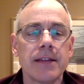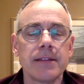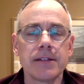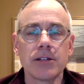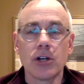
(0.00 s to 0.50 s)

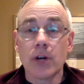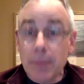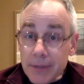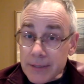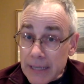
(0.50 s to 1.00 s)
Then go
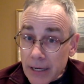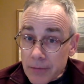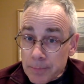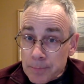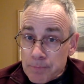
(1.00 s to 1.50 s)
up and
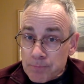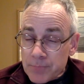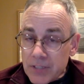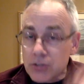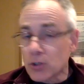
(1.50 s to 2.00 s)
down
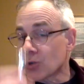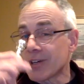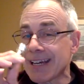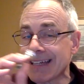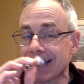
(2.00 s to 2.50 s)
to
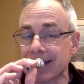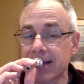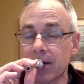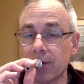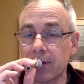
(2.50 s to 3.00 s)
create a
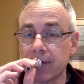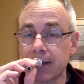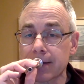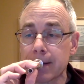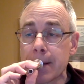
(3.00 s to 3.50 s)
siren
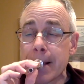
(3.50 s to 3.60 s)
effect.